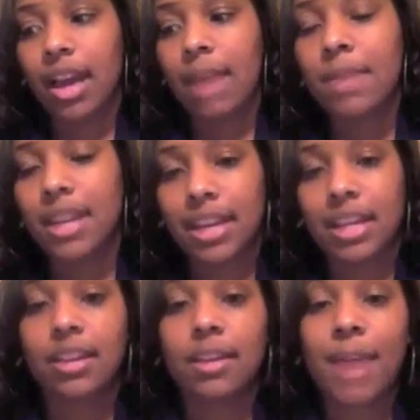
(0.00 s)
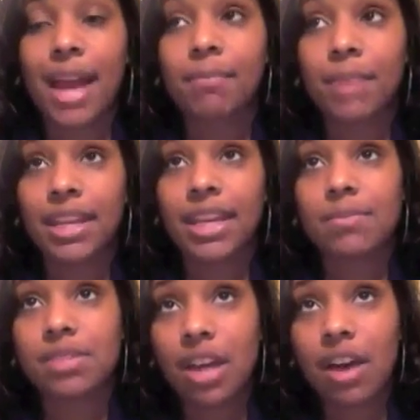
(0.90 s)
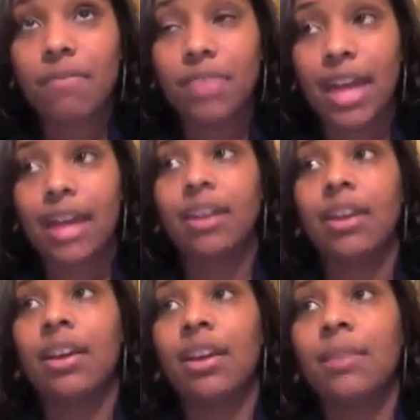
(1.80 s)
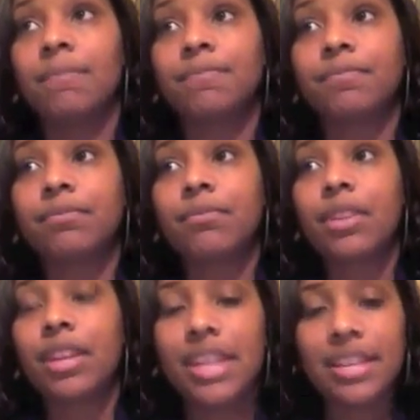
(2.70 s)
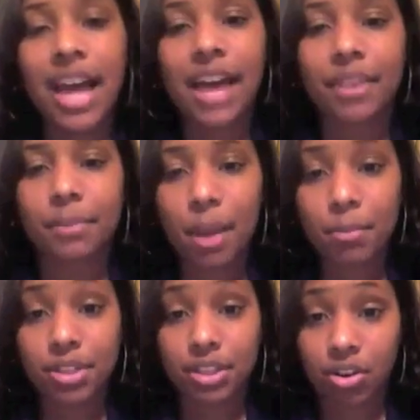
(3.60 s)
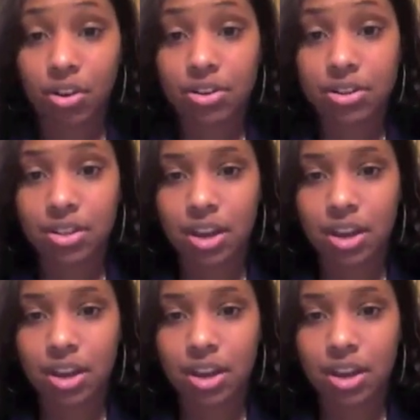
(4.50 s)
admitting himself that he's having memory loss.